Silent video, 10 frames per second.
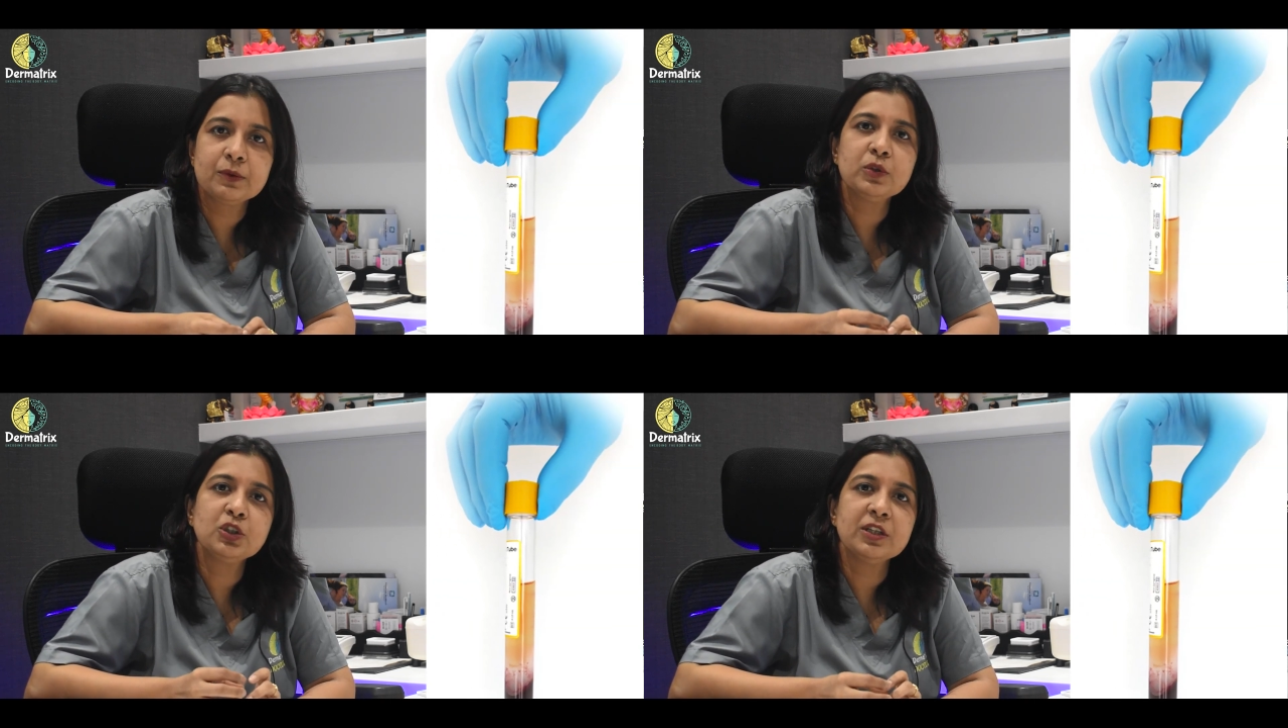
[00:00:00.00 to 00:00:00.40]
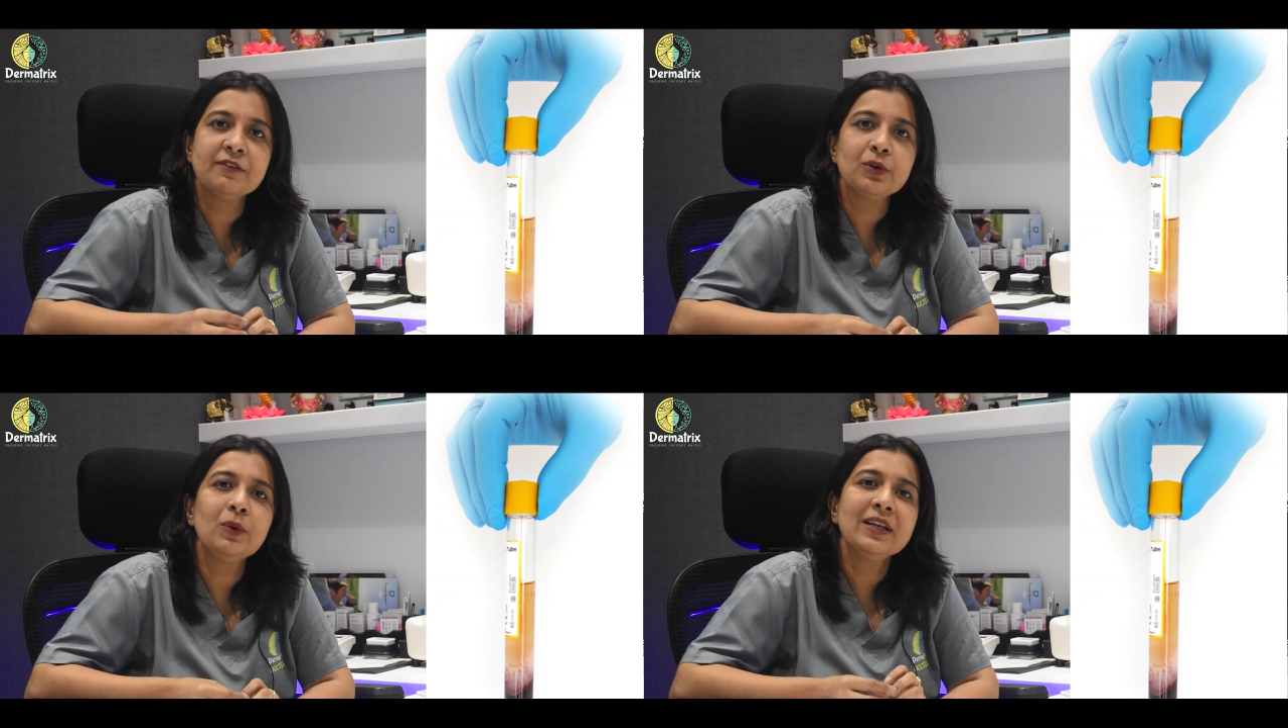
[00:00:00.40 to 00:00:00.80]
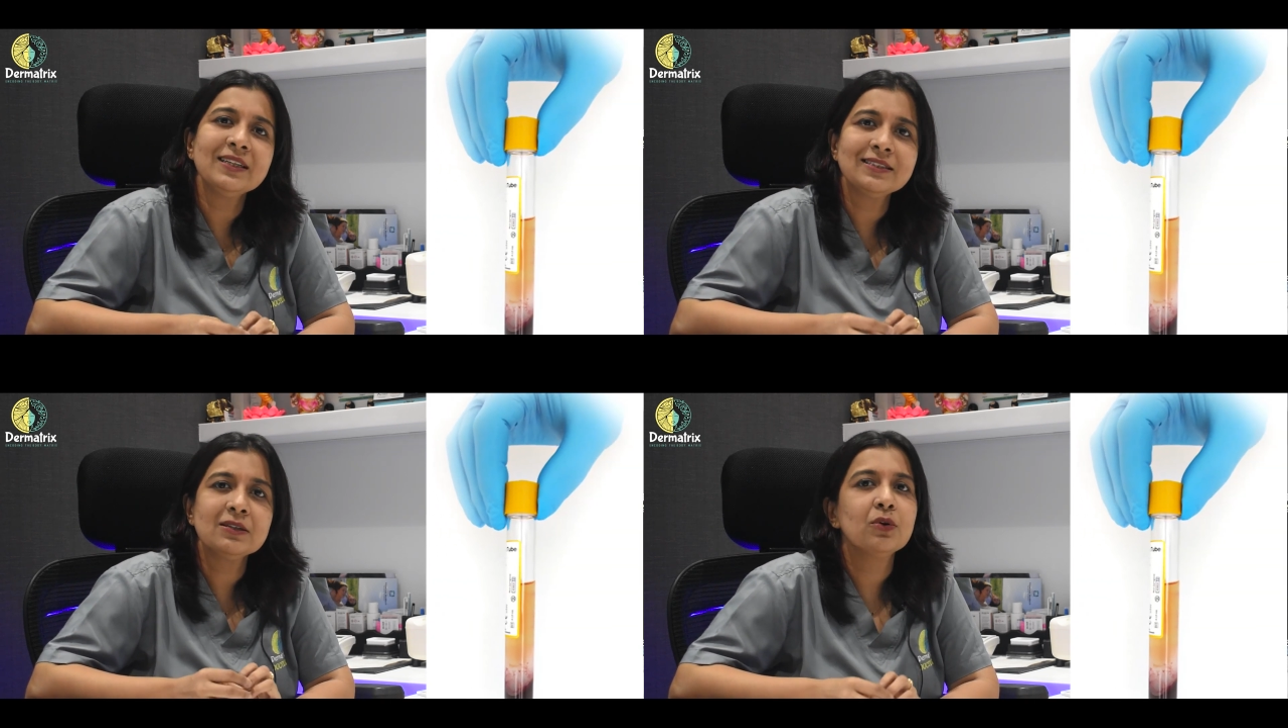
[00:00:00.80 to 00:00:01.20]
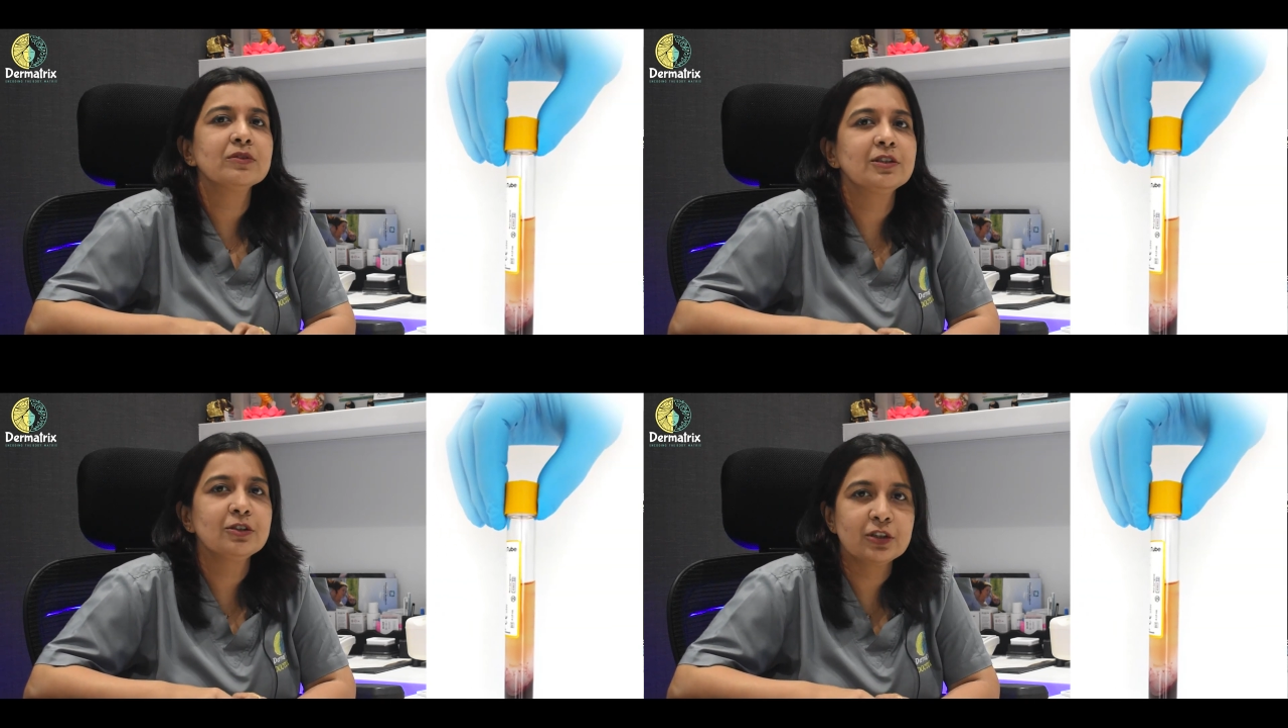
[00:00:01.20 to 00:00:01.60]
which give you lesser
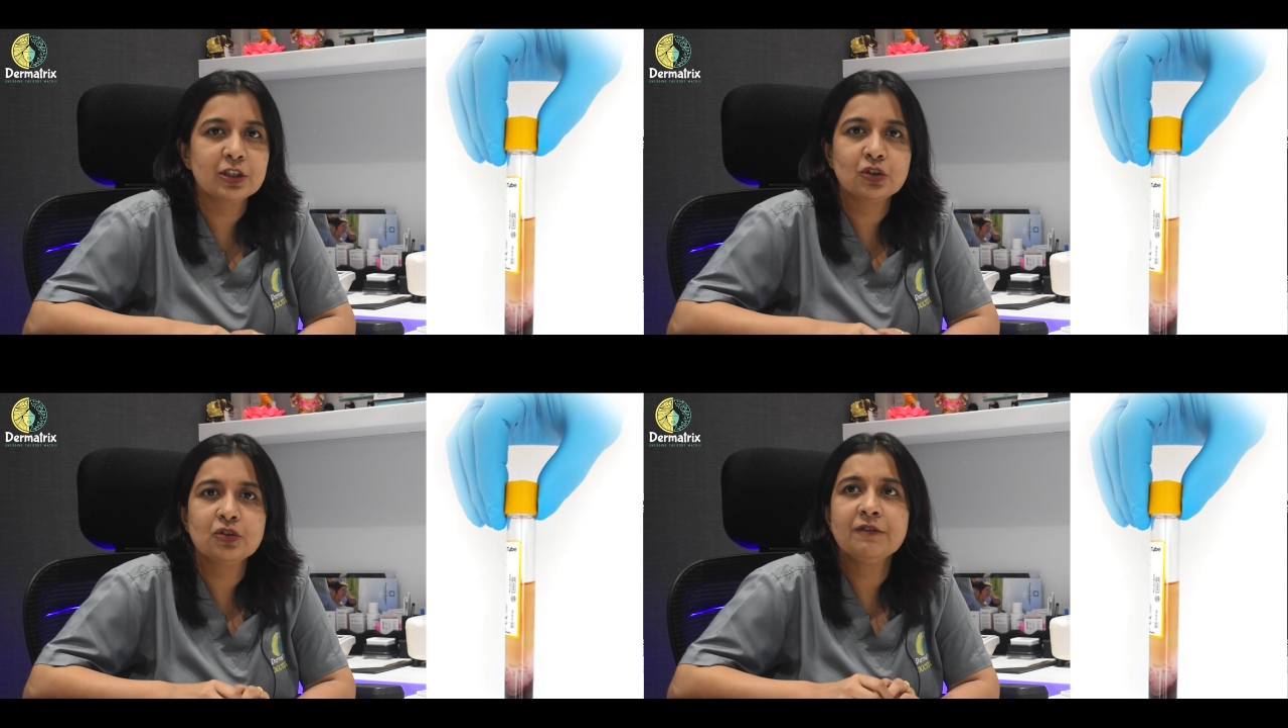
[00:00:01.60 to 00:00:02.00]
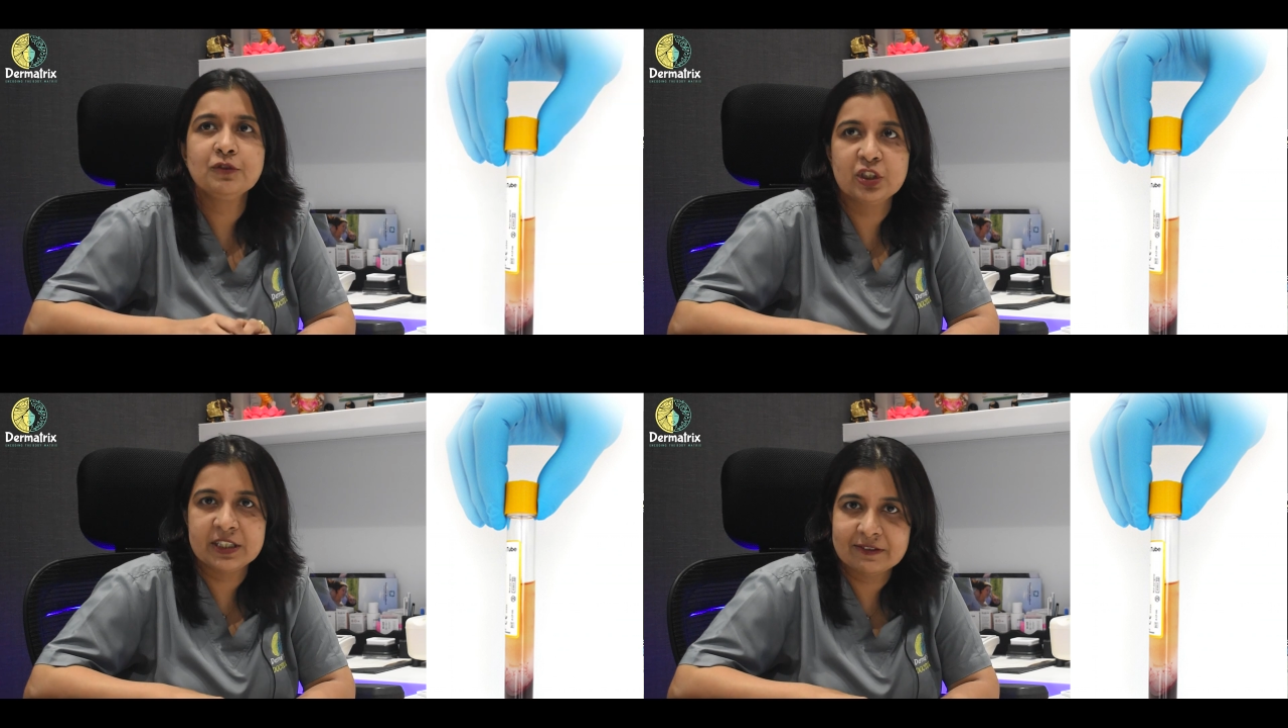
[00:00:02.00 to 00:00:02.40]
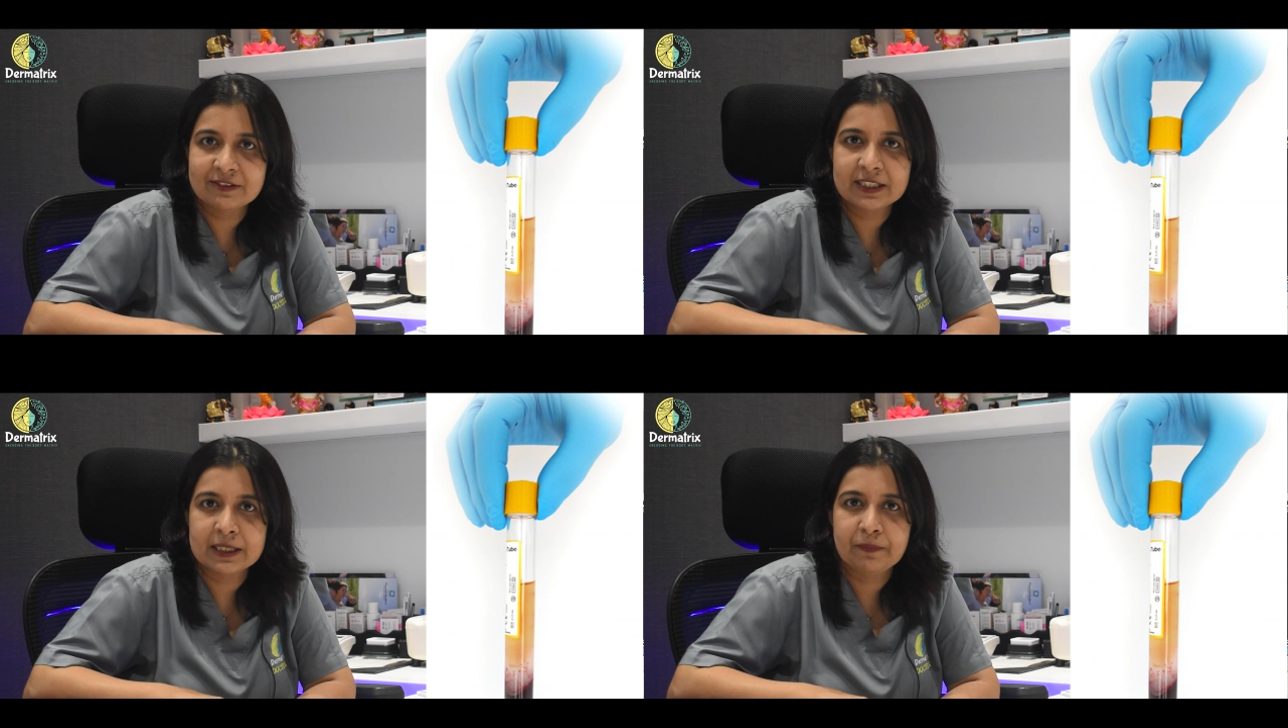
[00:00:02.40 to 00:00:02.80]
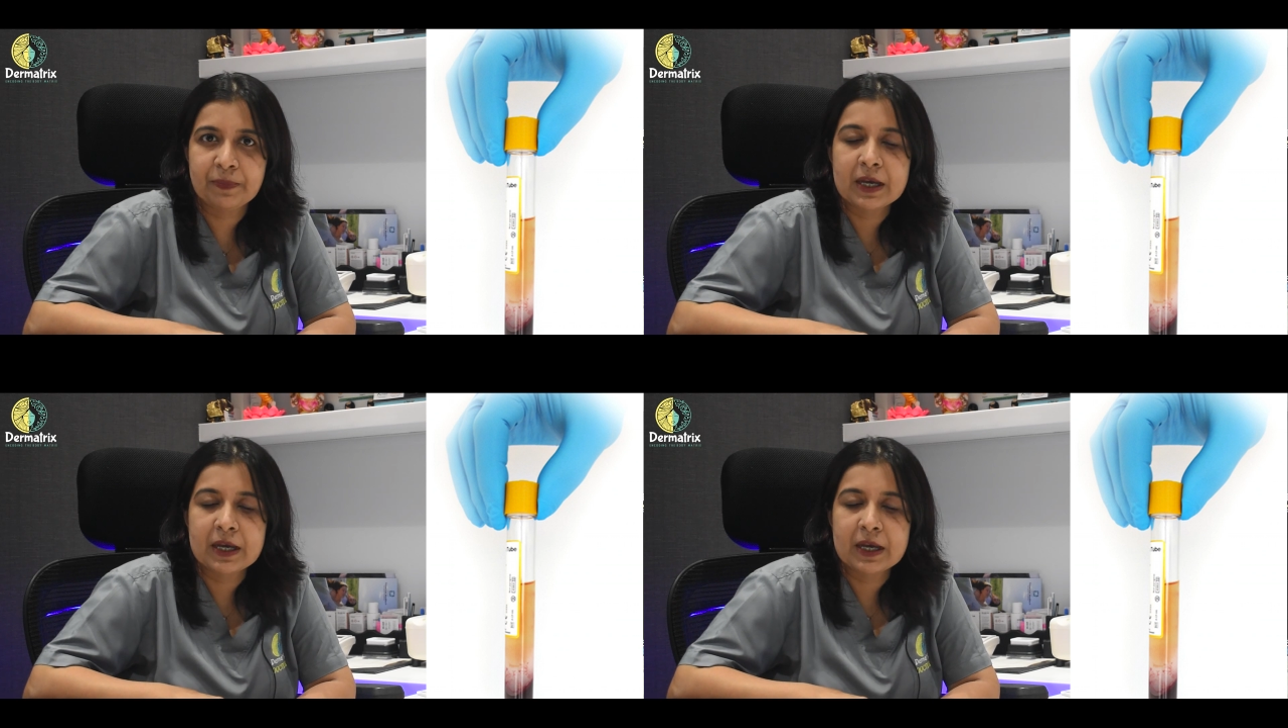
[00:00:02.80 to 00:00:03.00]
concentration of GFC.